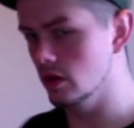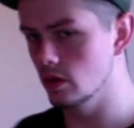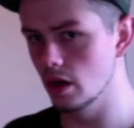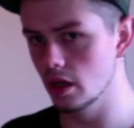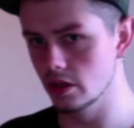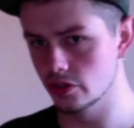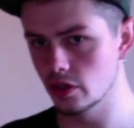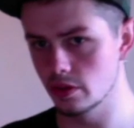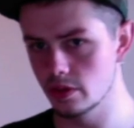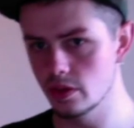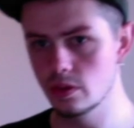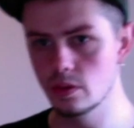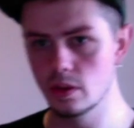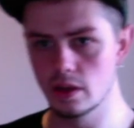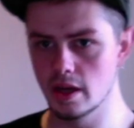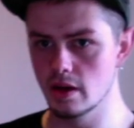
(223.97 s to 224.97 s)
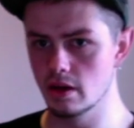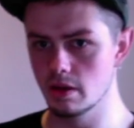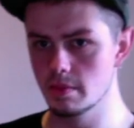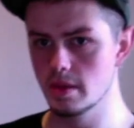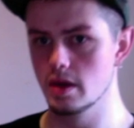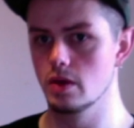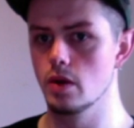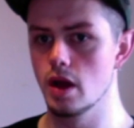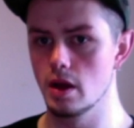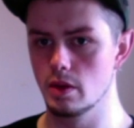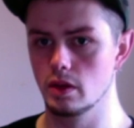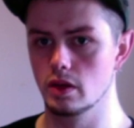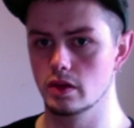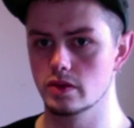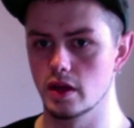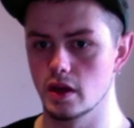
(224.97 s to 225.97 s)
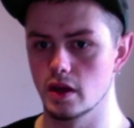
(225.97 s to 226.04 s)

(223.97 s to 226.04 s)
I'll show you now in a minute how it looks like